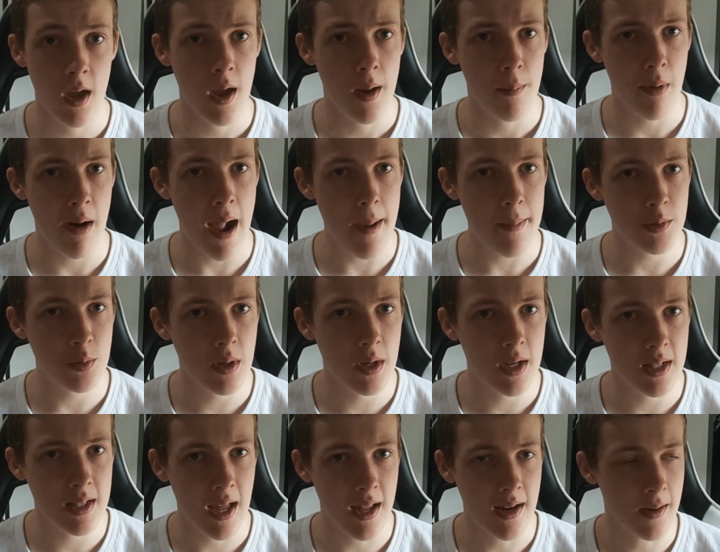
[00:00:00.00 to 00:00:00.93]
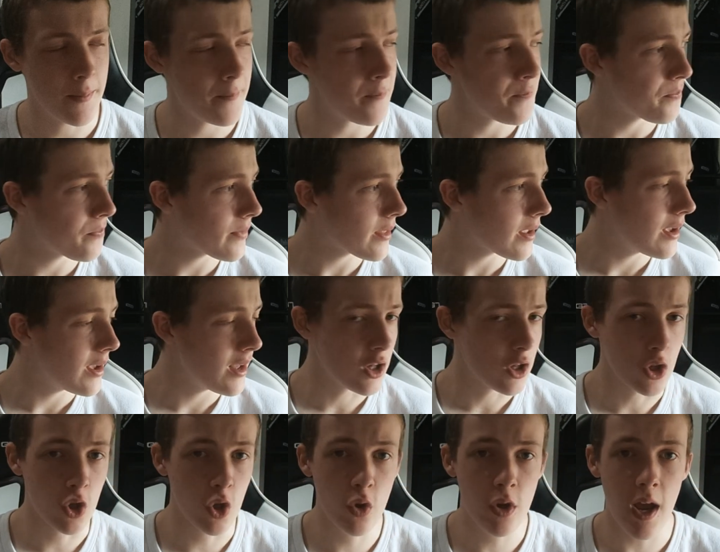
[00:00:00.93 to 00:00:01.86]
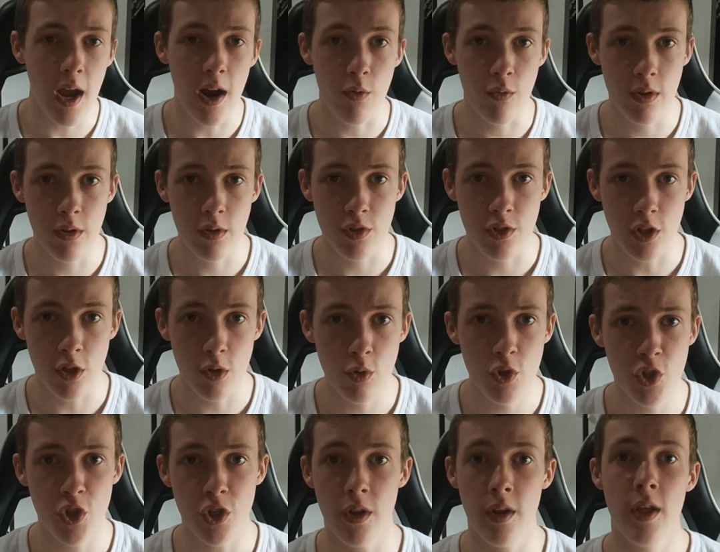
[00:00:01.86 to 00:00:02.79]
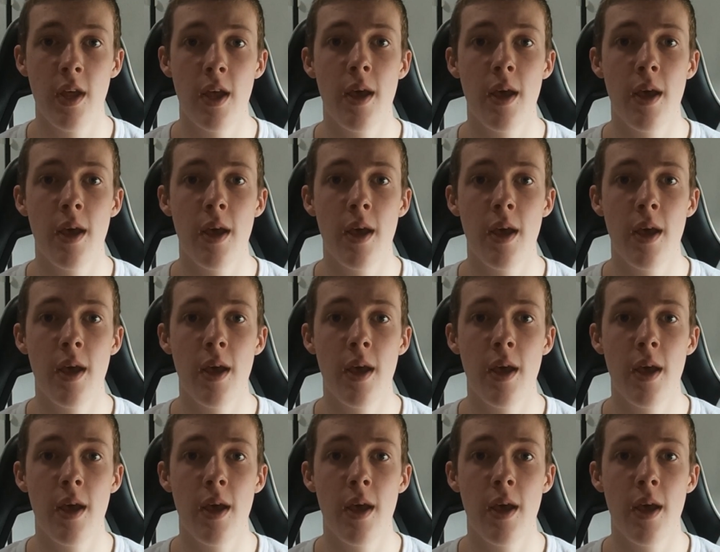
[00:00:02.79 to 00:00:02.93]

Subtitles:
perhaps we could then look at a real solution.